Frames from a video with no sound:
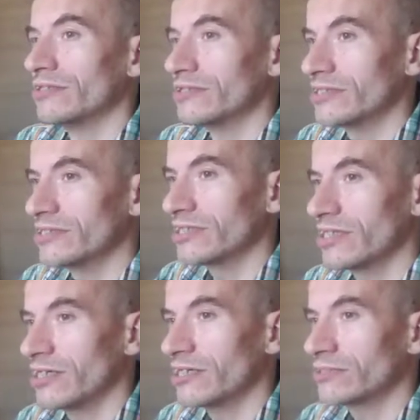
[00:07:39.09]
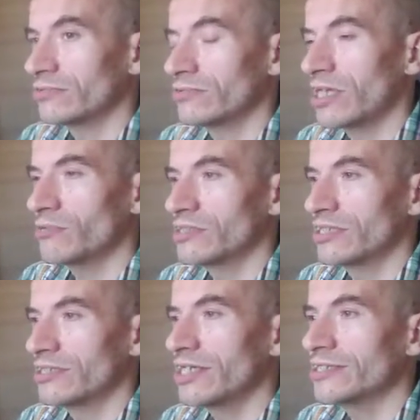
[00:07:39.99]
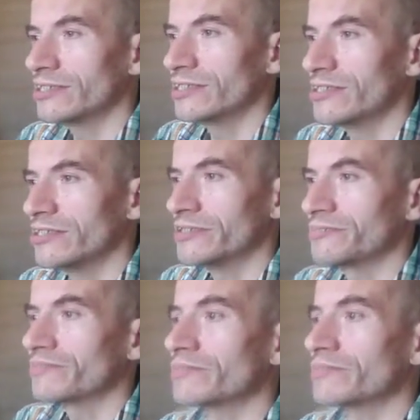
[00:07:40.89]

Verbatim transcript: this year, 2018,